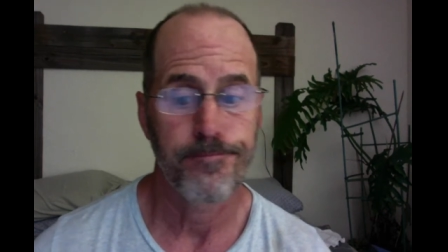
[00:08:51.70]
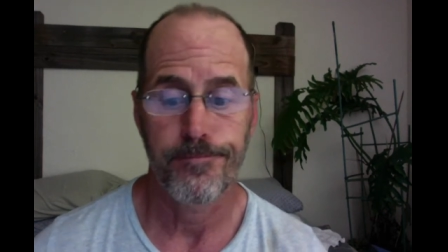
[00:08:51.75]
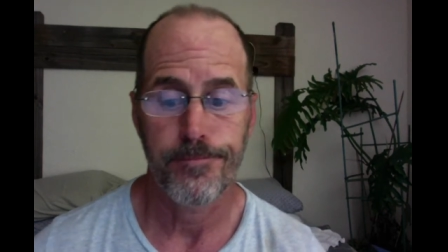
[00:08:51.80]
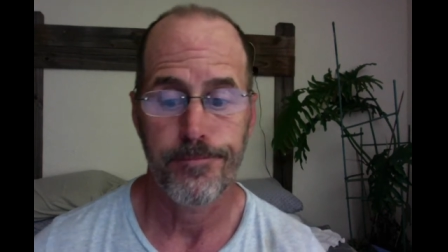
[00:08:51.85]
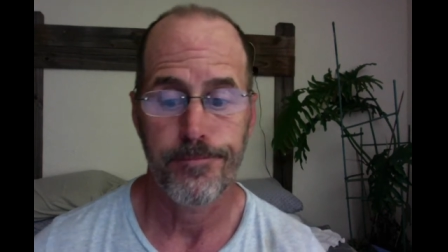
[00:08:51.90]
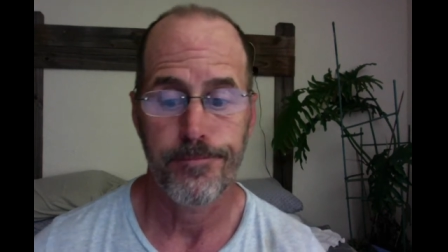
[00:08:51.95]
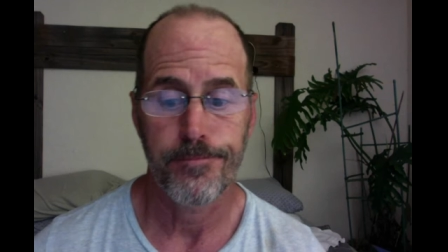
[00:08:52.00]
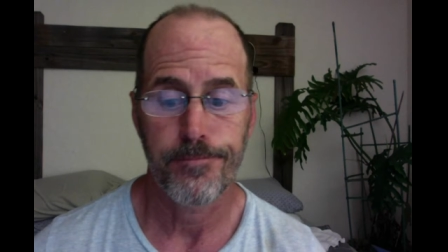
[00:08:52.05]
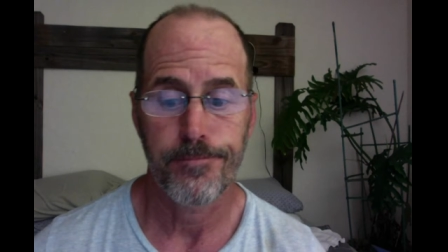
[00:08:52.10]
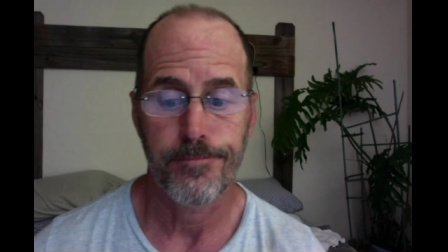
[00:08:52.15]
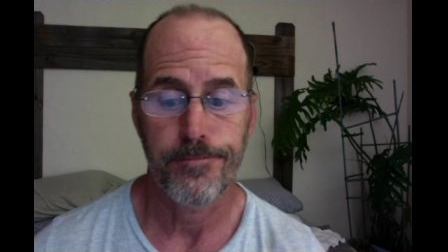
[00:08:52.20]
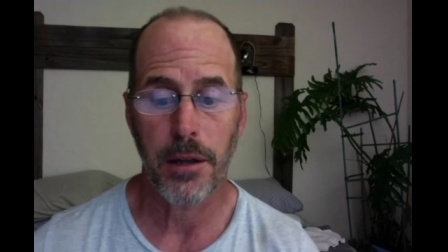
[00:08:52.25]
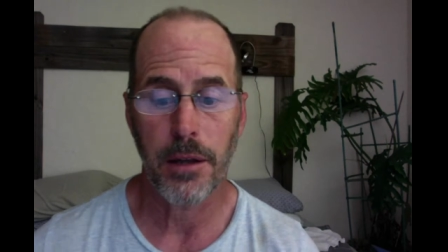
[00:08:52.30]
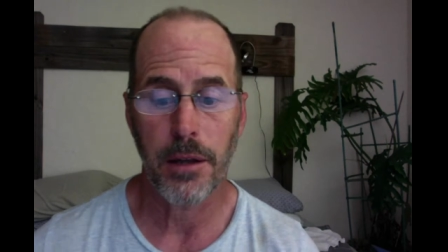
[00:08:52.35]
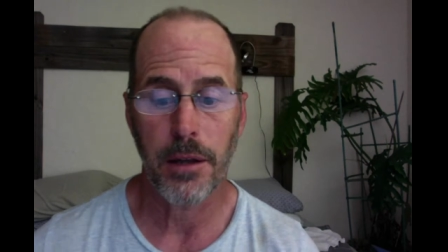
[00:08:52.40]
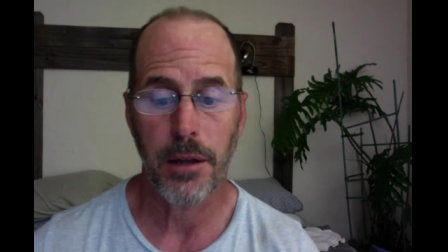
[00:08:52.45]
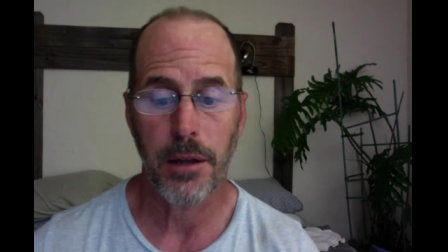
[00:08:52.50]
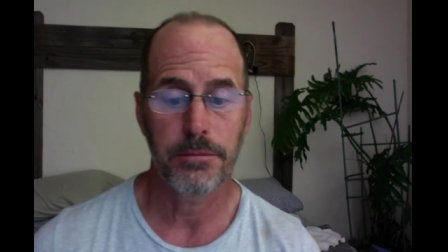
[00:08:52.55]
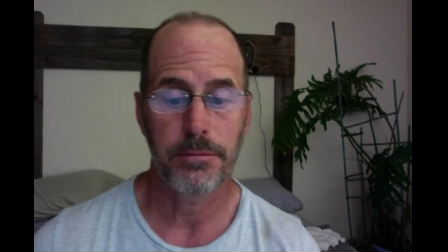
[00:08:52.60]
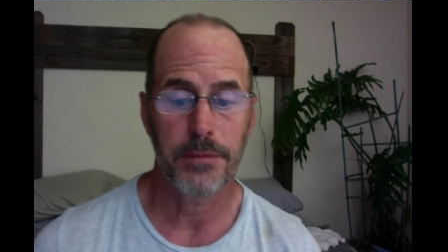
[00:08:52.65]
How about
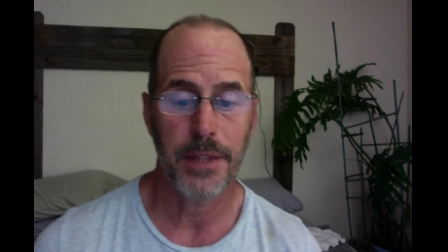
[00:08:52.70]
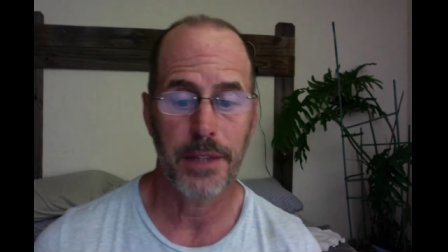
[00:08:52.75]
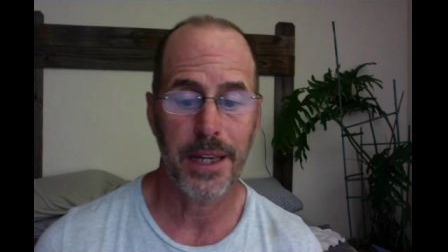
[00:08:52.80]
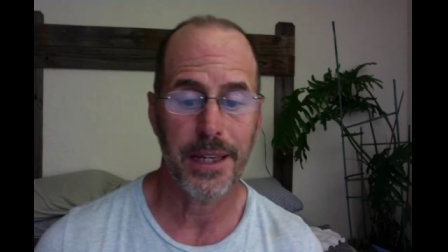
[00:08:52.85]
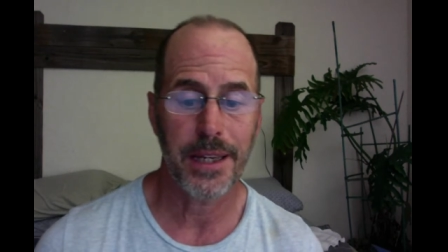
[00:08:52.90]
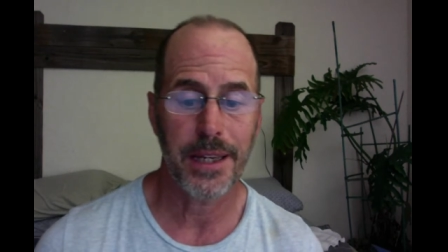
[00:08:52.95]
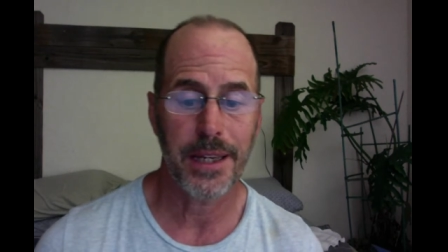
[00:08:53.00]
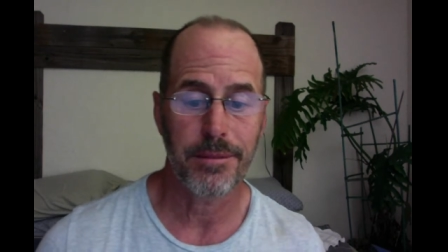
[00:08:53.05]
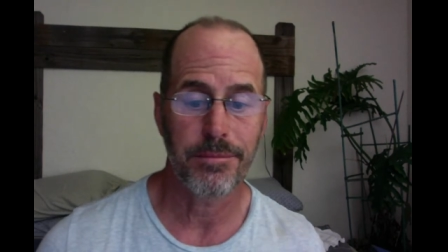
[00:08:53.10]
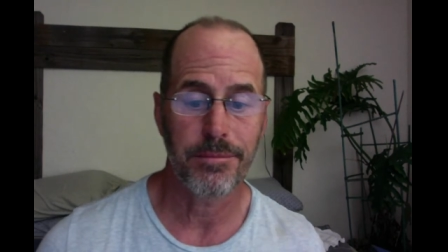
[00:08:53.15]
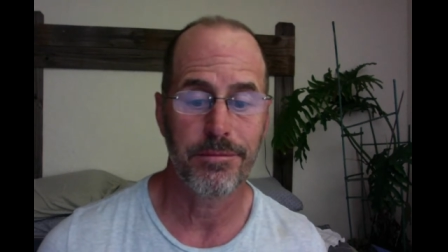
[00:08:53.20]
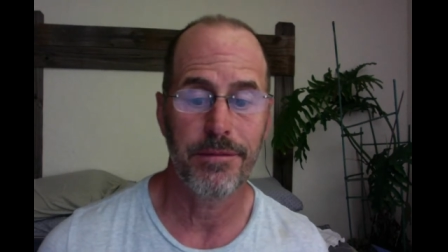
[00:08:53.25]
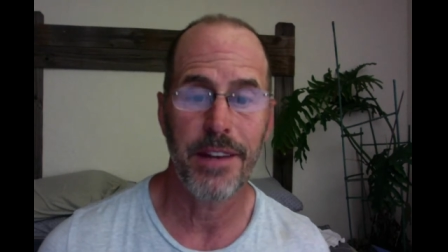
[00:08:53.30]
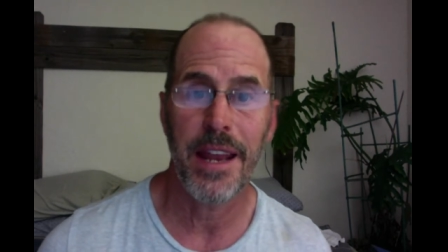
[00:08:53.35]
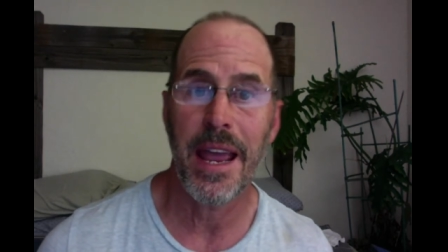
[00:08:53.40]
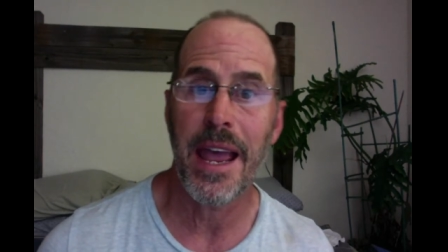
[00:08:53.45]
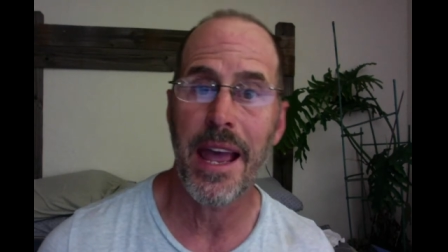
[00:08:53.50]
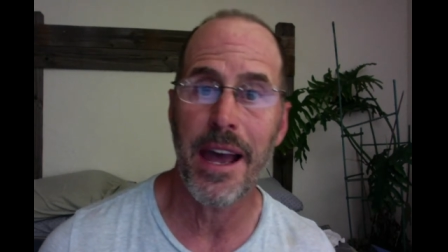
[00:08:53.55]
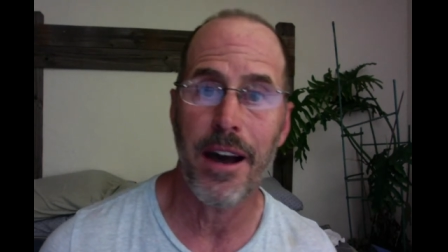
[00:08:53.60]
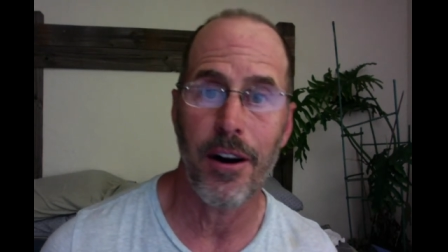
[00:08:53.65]
like
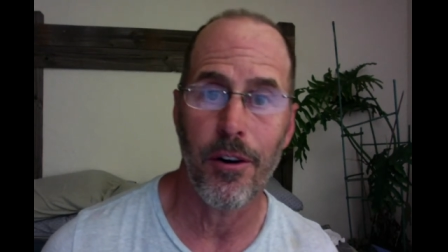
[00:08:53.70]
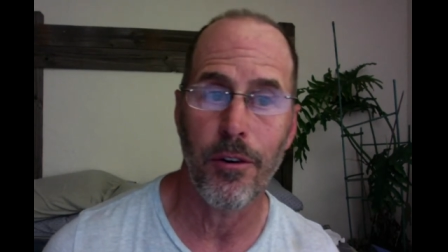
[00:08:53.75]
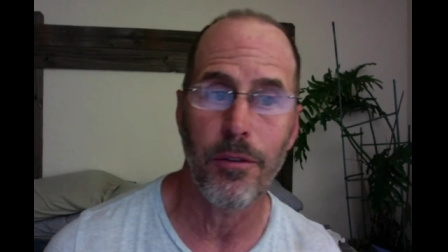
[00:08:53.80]
now?